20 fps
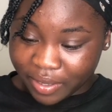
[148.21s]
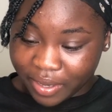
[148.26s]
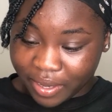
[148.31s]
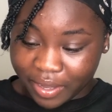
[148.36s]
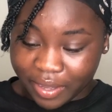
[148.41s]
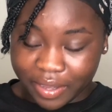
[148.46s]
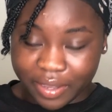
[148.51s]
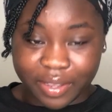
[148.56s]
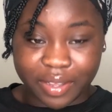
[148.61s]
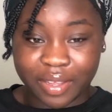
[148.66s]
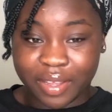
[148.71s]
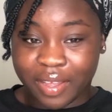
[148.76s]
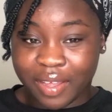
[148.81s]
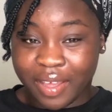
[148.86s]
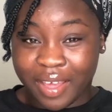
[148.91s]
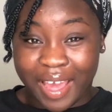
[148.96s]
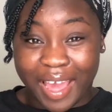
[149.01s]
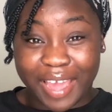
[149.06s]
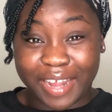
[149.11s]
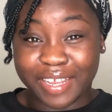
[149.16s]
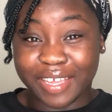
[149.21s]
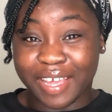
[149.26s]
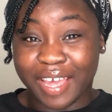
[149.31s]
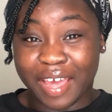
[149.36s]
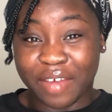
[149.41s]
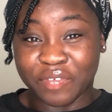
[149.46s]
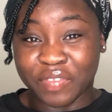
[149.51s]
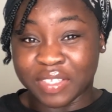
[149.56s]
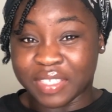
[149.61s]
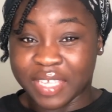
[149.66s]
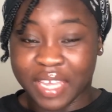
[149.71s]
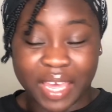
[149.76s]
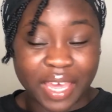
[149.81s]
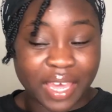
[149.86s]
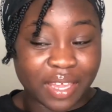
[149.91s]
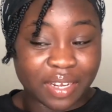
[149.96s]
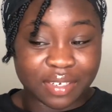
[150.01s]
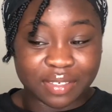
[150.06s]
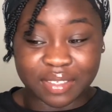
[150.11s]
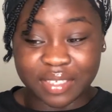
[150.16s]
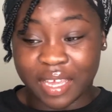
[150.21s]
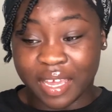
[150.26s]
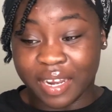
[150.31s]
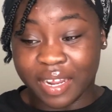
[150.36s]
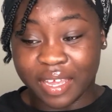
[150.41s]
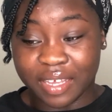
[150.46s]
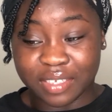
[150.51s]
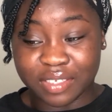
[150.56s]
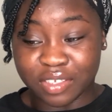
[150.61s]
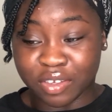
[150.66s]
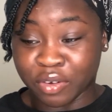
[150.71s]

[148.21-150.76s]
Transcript: Like, I didn't have the 10X